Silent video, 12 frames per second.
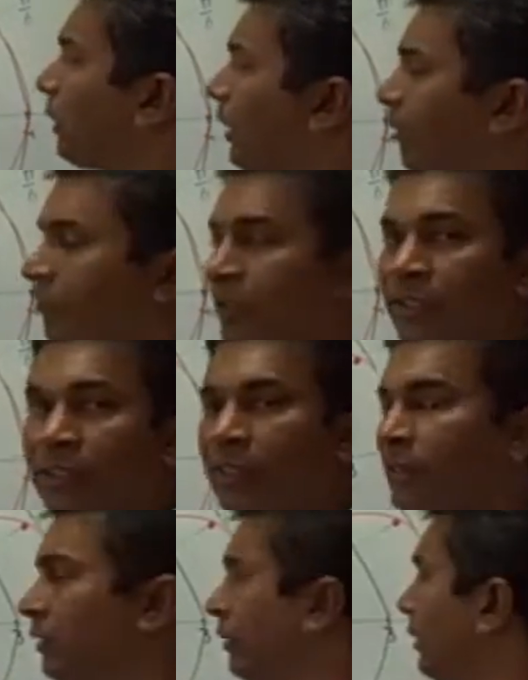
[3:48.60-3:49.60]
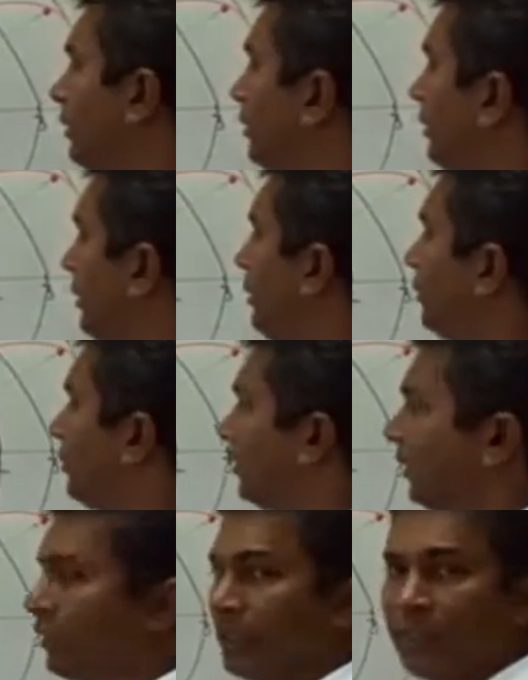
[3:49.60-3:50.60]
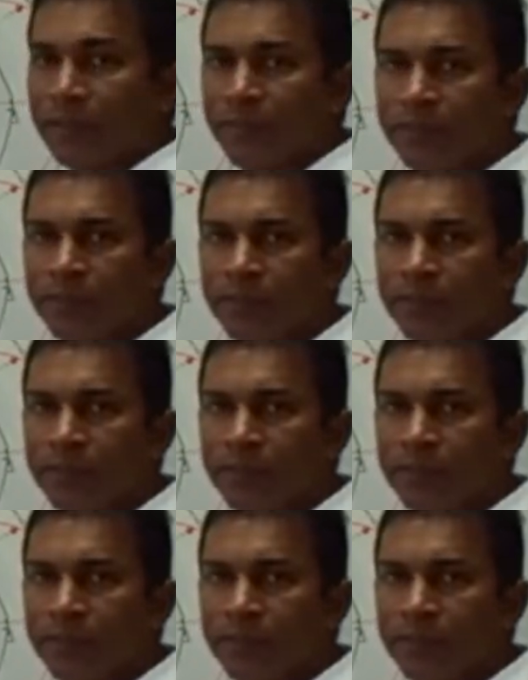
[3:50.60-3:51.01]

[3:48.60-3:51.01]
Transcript: graphing a little easier than this.